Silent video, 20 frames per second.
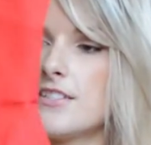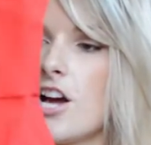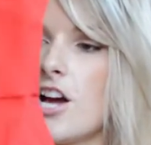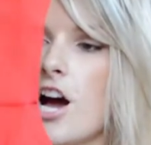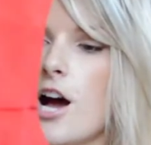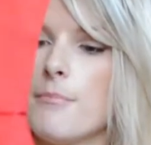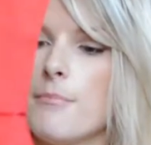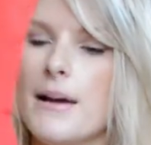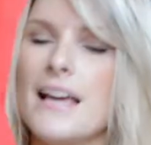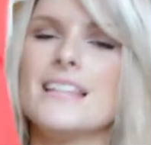
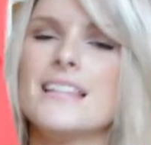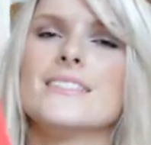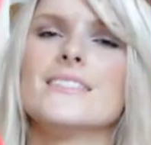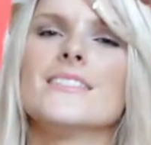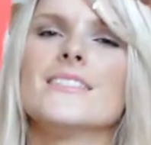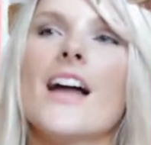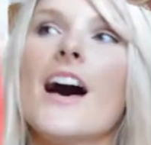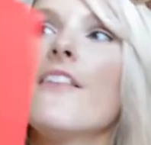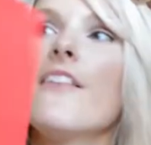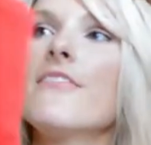top. I
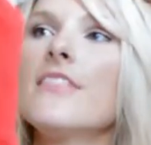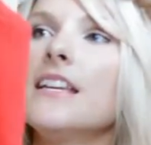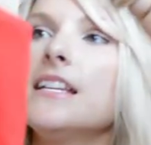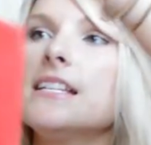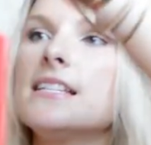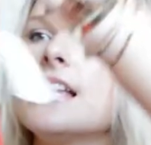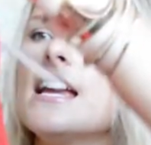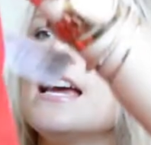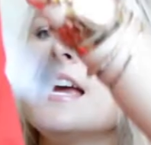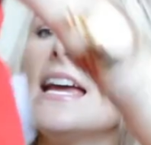love
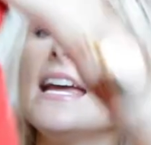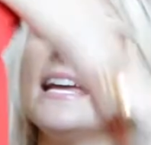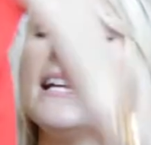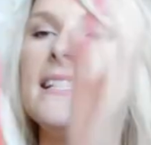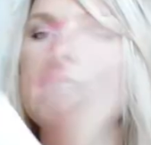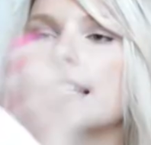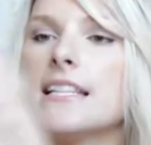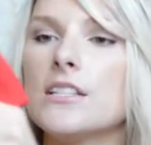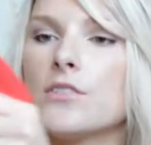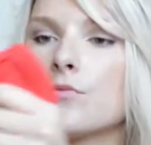this. It's
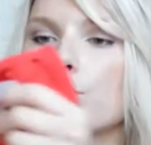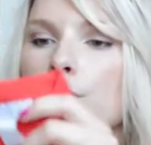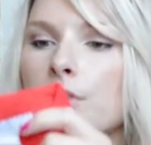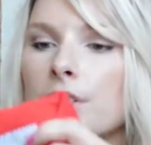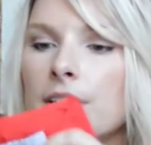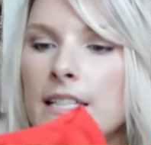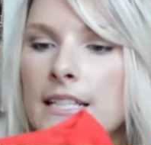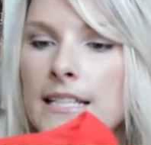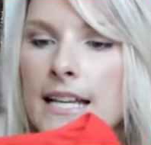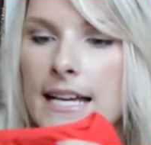like this
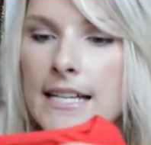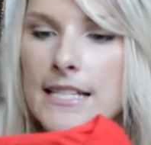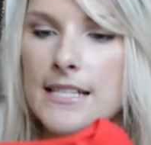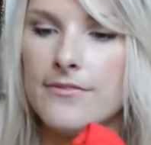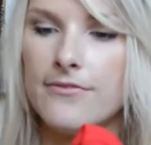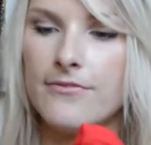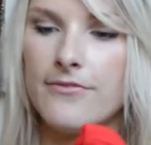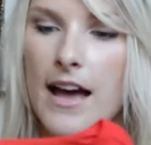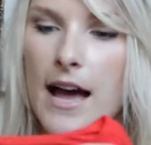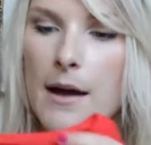really nice
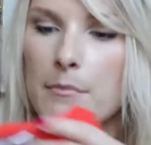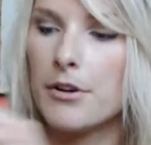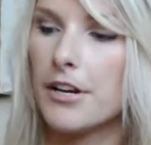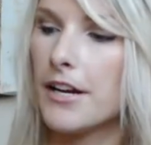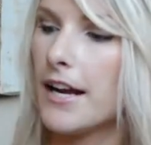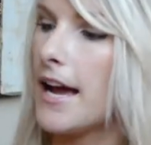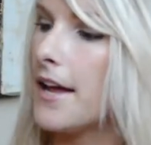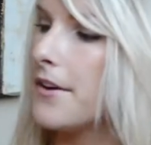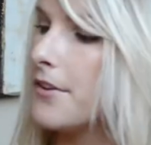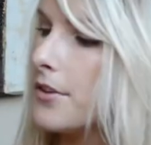
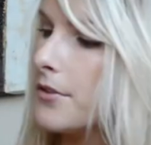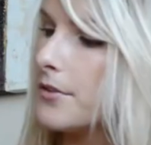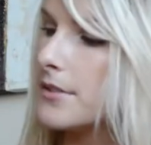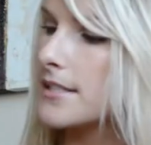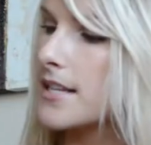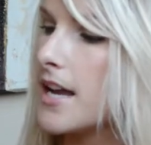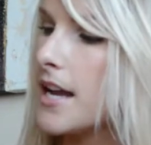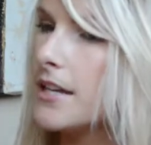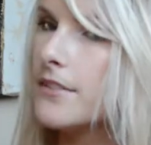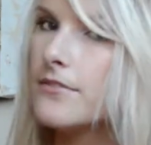fabric. I don't know,
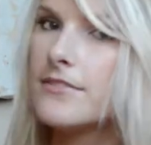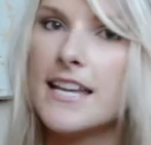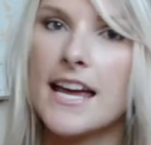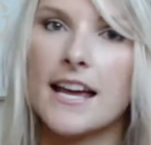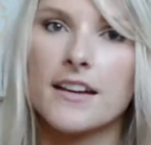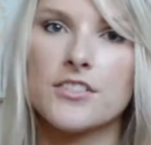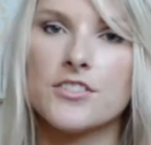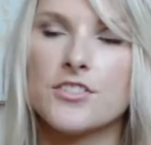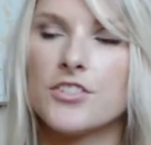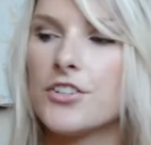it's kind of
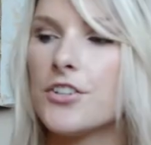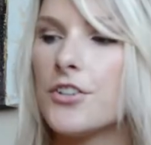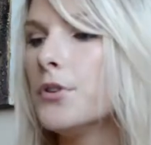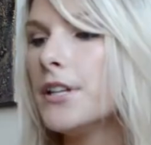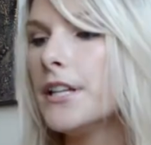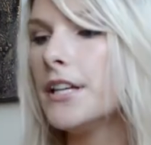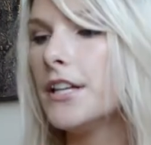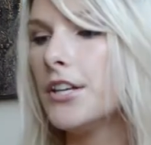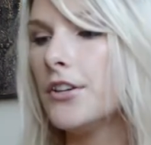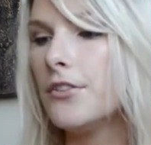textured,
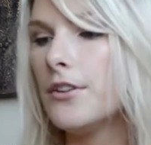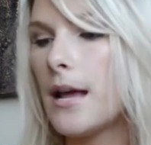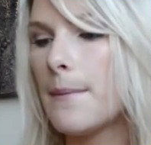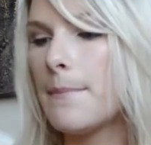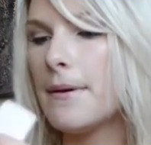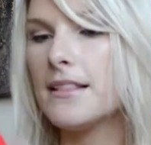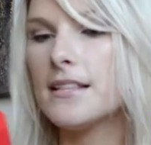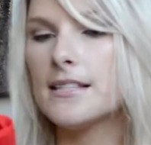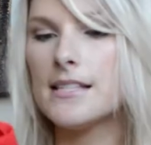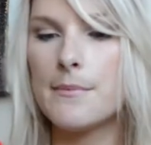really cute. I
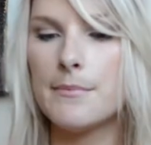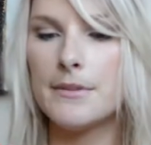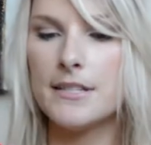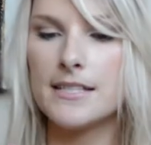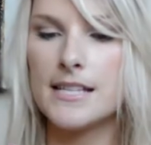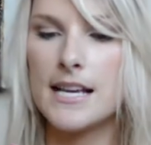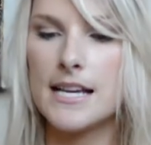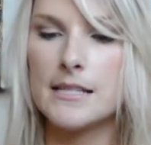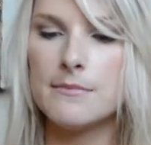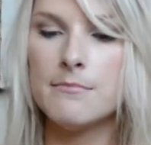picked this up in a
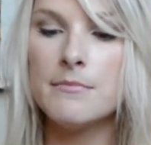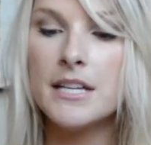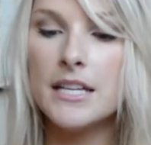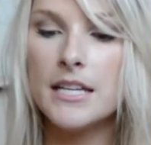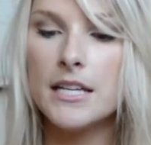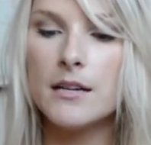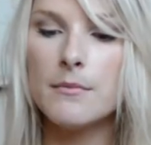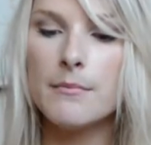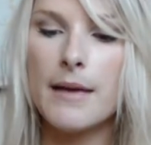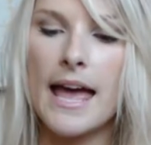size
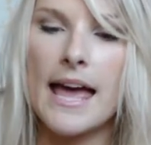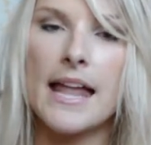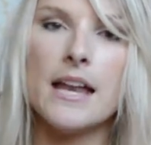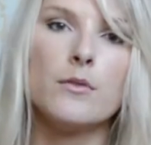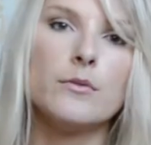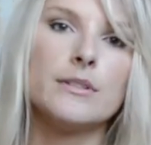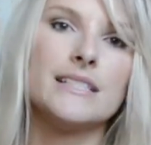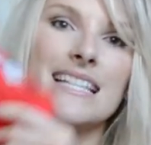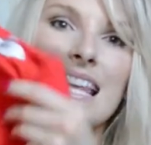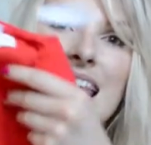medium and
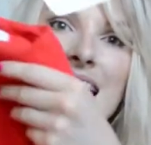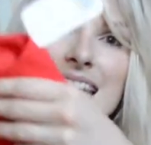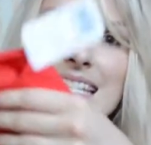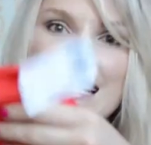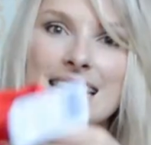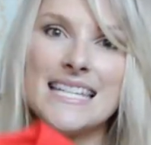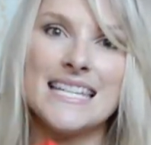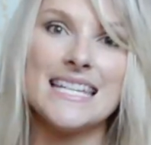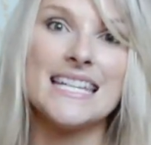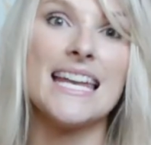it was
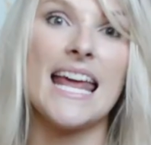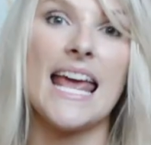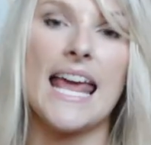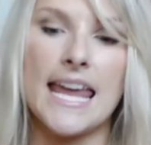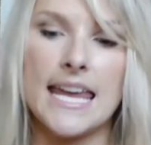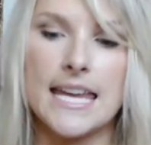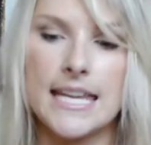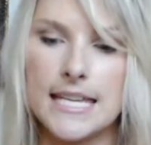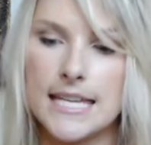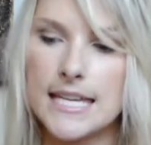
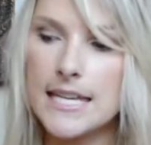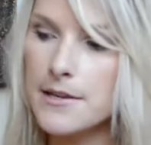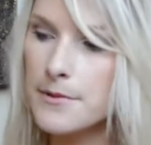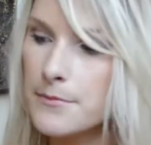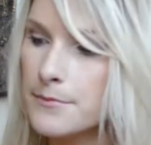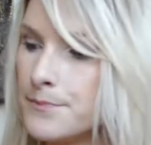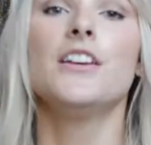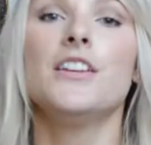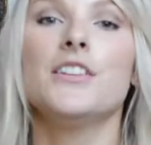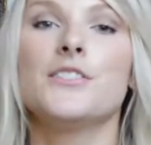$18.80.
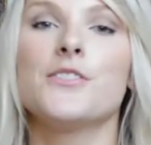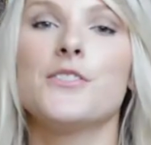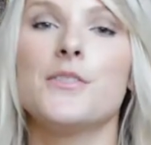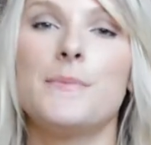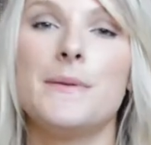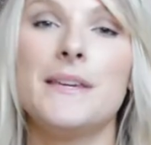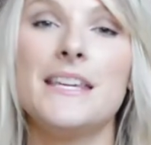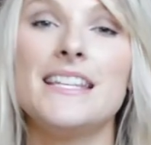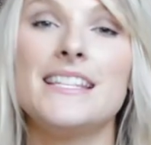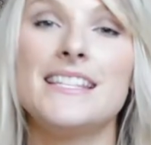So
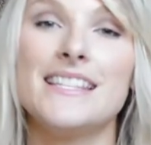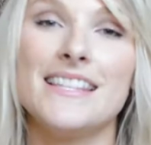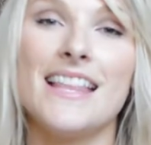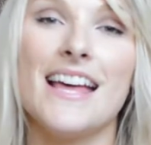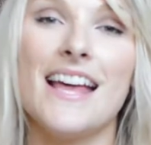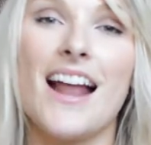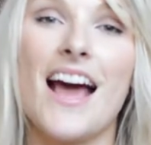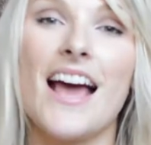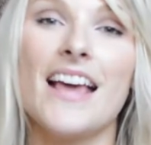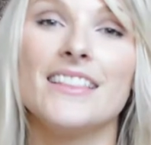the piece
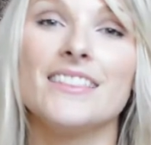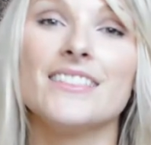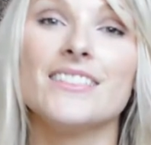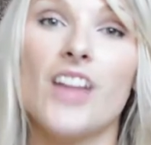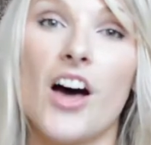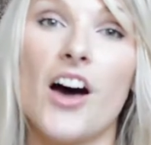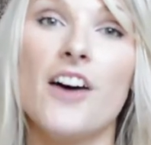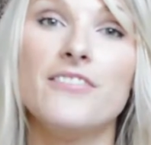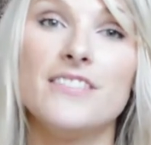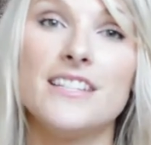that I
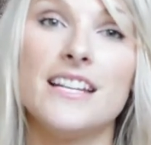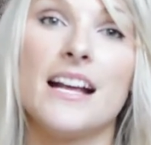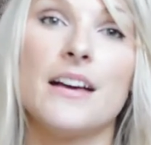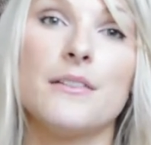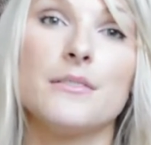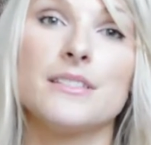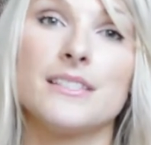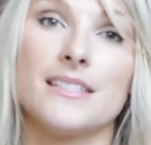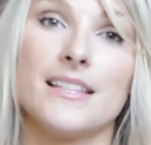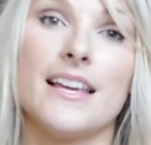loved and
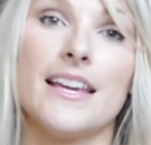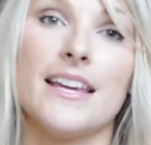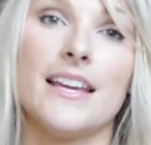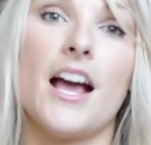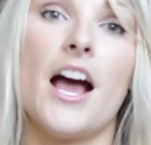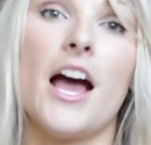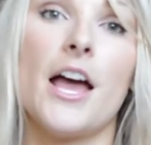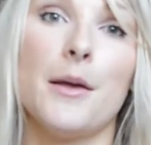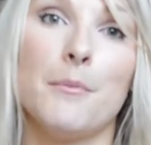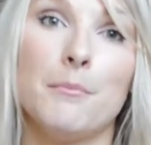I was like,
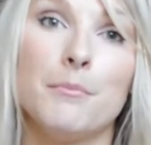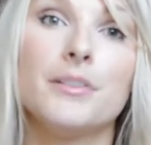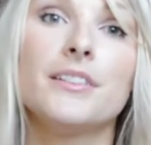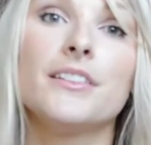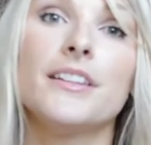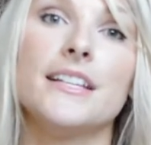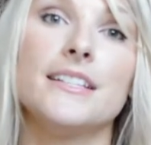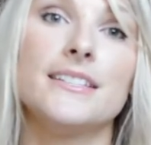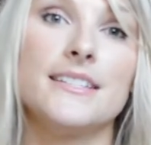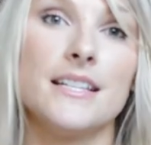I am
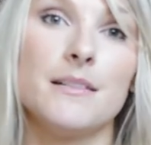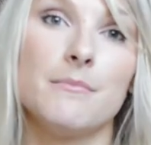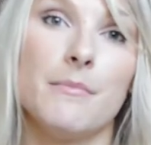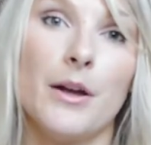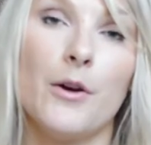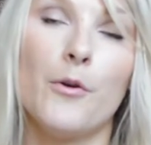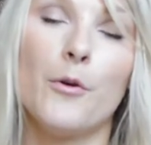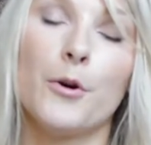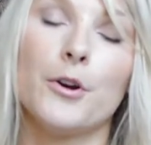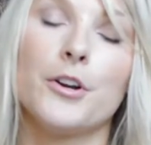placing
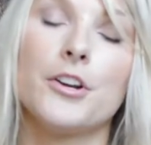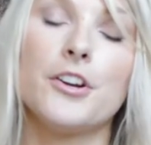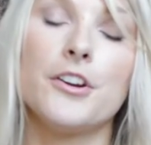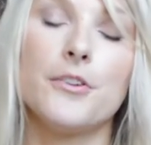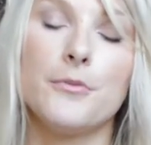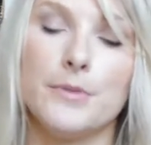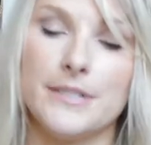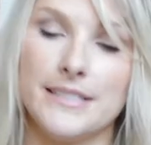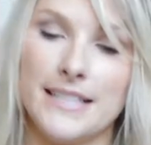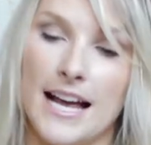my
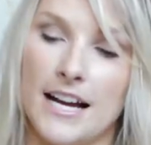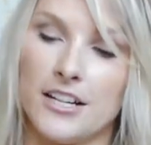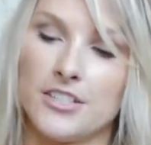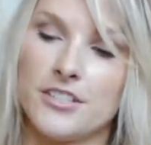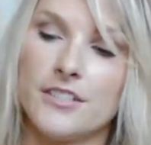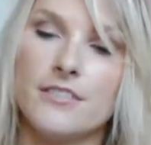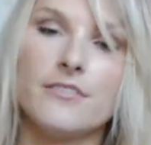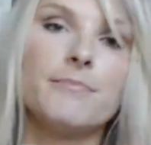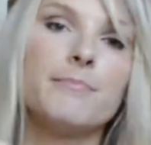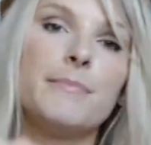order, was
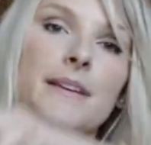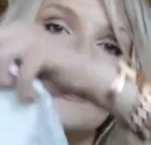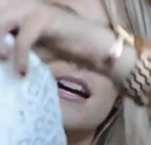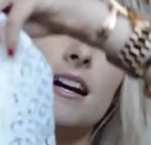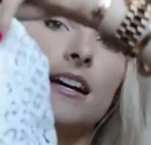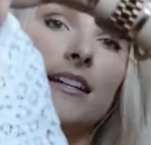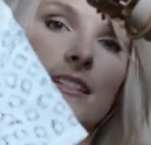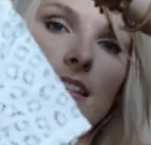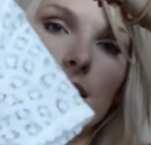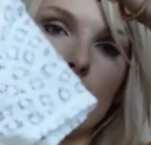actually
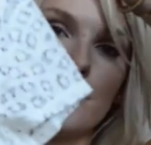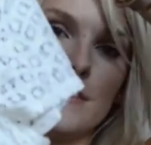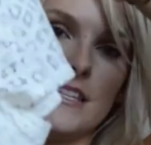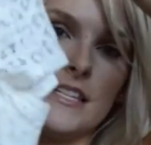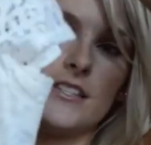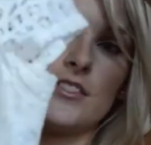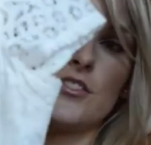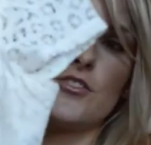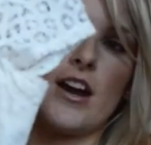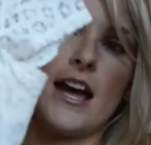because of
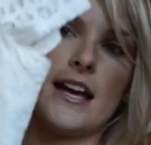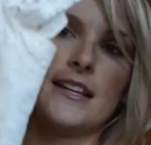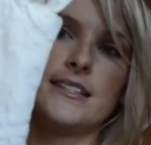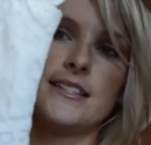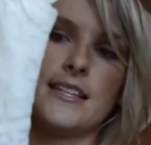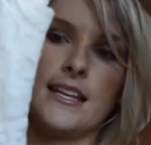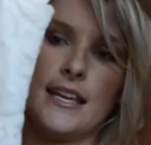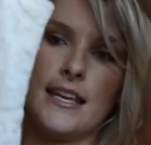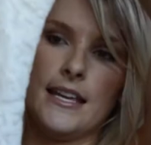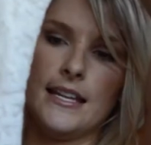this
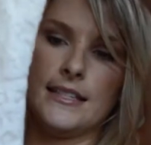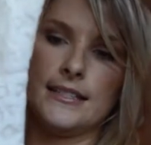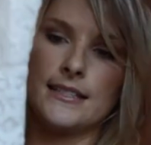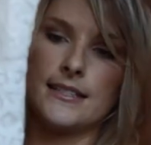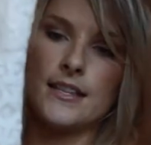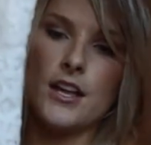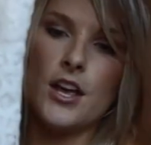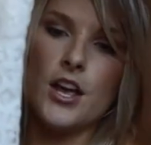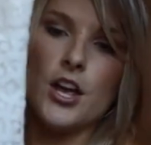dress. It's